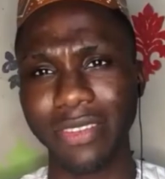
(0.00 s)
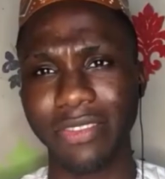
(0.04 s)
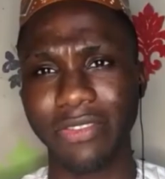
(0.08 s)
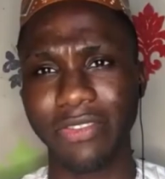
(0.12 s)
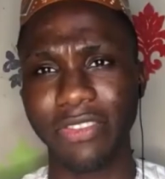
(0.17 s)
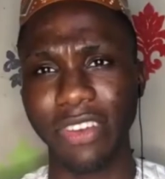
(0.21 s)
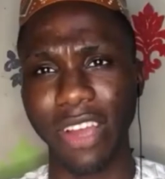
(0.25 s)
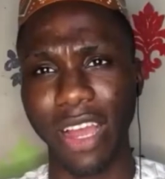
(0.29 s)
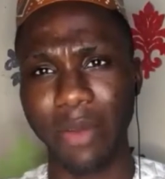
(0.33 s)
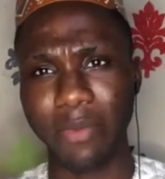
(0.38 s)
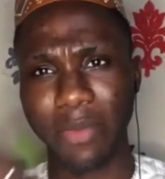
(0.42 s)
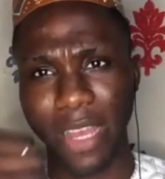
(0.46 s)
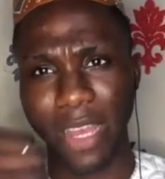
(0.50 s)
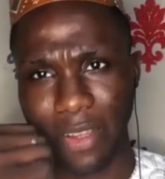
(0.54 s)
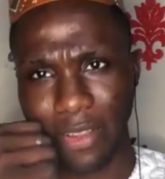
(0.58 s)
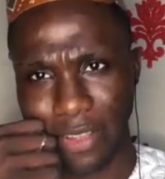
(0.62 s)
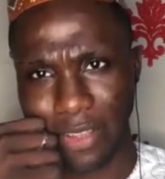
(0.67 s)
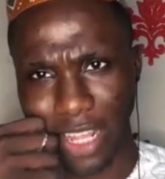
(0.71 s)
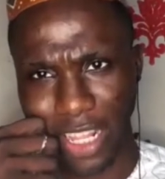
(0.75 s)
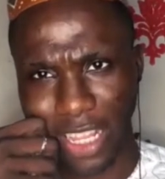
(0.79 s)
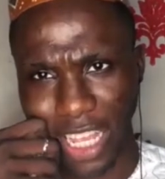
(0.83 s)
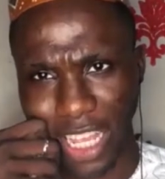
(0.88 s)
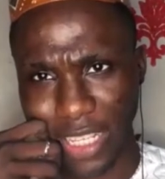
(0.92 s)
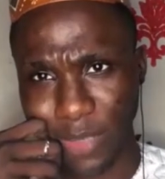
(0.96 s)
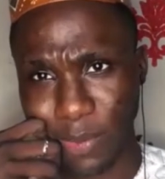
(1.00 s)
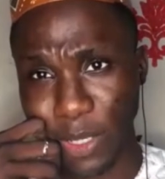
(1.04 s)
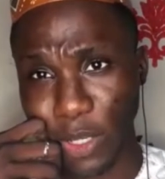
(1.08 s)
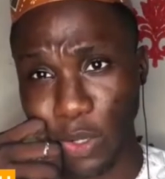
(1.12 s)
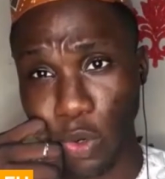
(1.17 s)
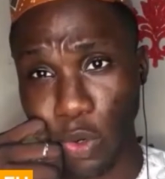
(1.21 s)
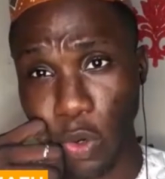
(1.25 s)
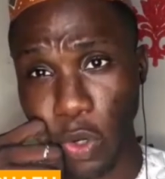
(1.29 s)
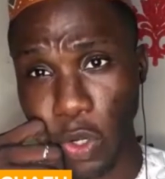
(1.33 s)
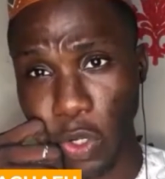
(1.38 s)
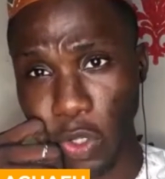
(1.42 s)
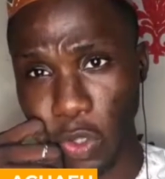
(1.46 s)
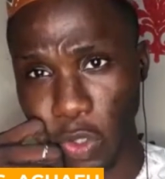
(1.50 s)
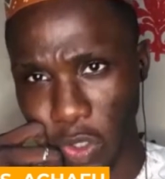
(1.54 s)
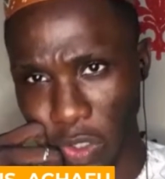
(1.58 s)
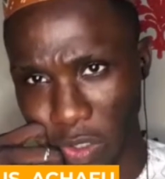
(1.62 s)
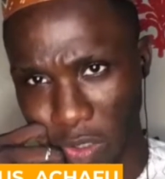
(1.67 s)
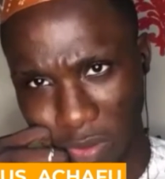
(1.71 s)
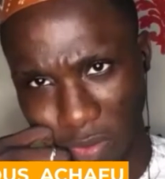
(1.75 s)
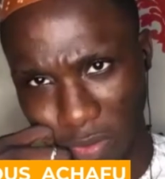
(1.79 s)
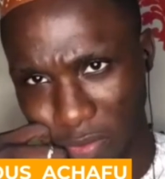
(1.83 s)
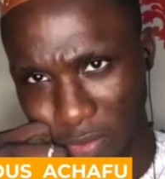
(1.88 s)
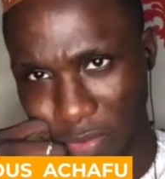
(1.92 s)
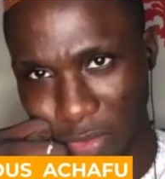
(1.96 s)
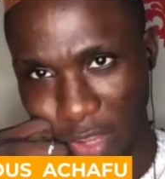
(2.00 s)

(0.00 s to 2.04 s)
This drama has been going on,